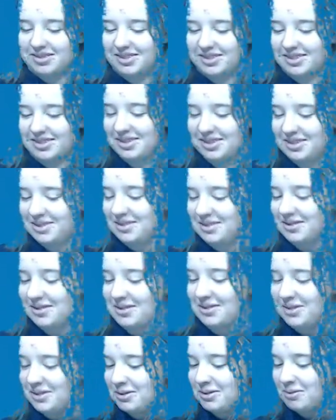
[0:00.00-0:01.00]
will
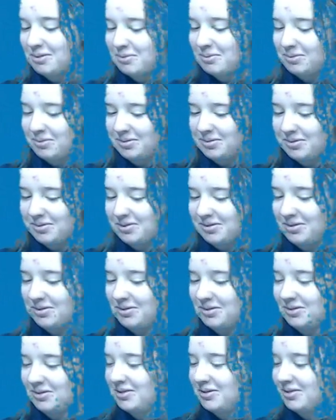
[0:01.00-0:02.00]
you be my
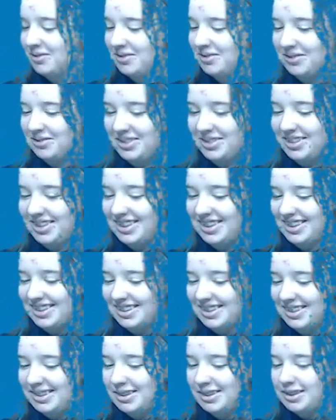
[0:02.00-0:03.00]
friend?
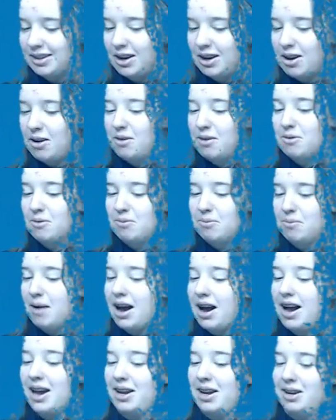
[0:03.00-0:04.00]
Oh
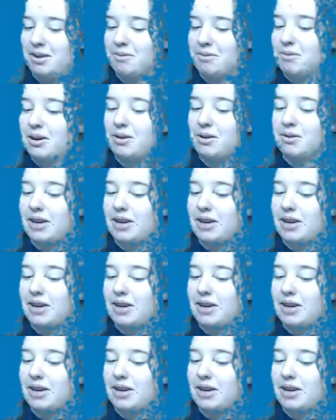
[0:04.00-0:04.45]
my! Well, Kat,